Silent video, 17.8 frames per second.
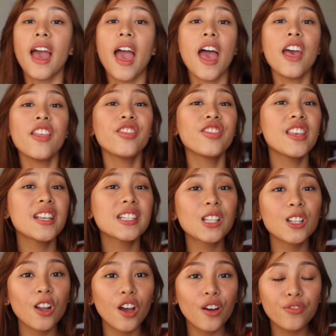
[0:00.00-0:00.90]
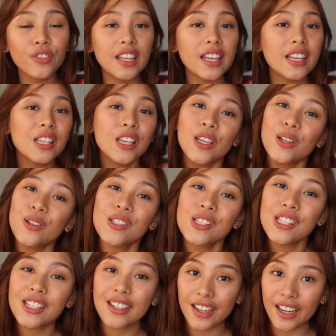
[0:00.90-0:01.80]
and this lovely cute
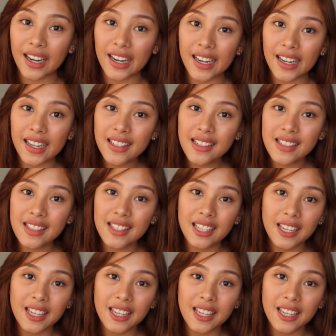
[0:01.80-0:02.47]
skirt.